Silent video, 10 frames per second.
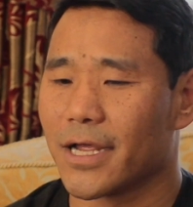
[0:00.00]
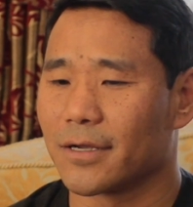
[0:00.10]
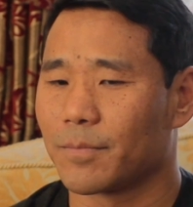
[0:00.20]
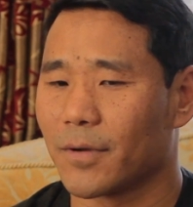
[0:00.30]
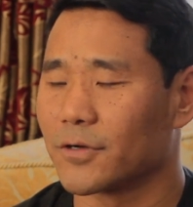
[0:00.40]
we had
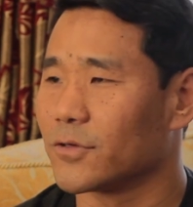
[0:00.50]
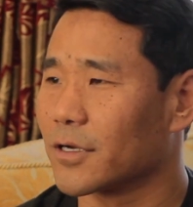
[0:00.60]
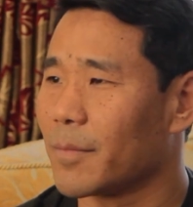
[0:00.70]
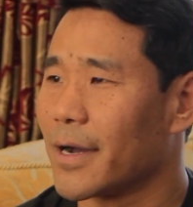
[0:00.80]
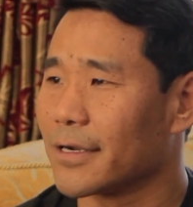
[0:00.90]
a platoon
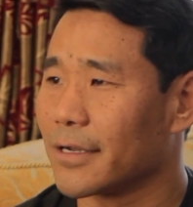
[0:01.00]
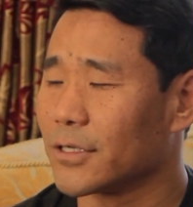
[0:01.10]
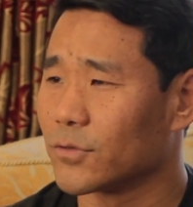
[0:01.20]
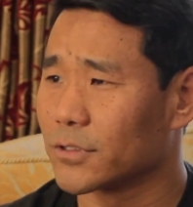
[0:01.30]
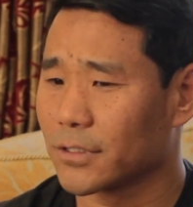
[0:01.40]
commander.
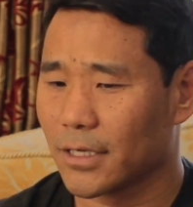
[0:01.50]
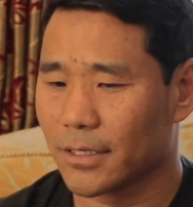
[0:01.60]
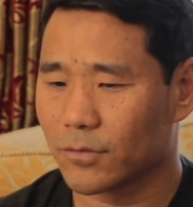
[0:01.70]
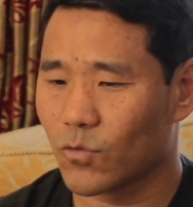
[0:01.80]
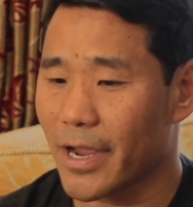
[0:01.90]
He was
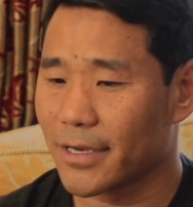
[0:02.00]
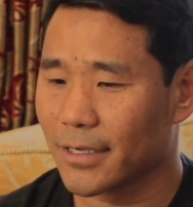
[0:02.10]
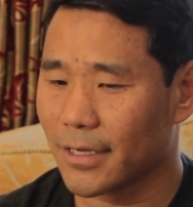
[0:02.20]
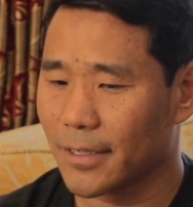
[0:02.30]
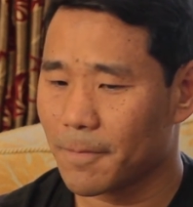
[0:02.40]
quite
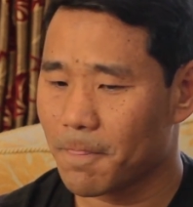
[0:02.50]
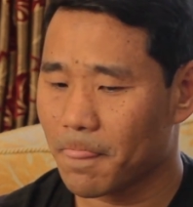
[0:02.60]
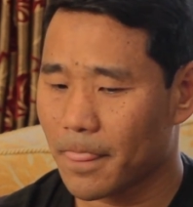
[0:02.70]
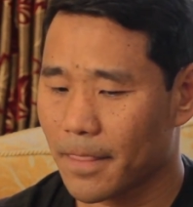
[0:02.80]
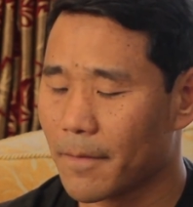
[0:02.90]

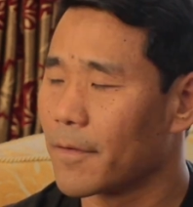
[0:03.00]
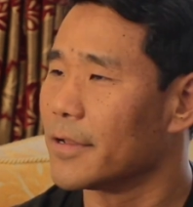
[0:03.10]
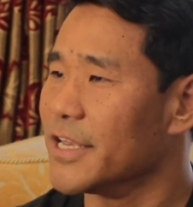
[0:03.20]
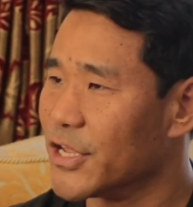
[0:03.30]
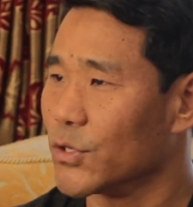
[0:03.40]

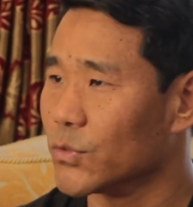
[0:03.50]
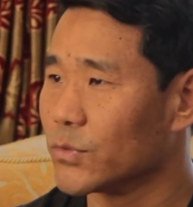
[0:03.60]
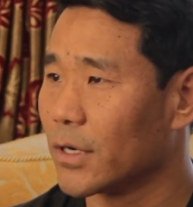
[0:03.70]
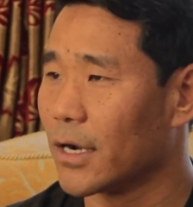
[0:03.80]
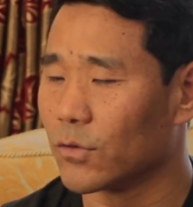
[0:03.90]
new
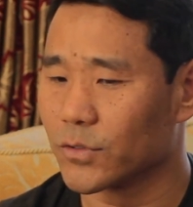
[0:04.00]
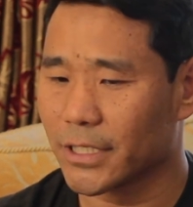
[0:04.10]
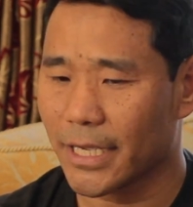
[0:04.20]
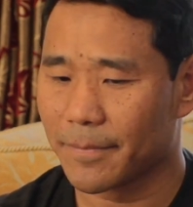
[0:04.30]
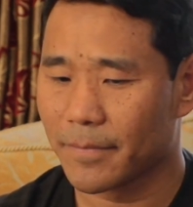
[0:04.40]
who
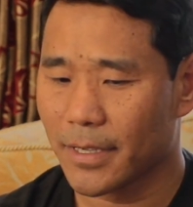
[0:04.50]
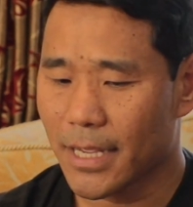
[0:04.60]
came,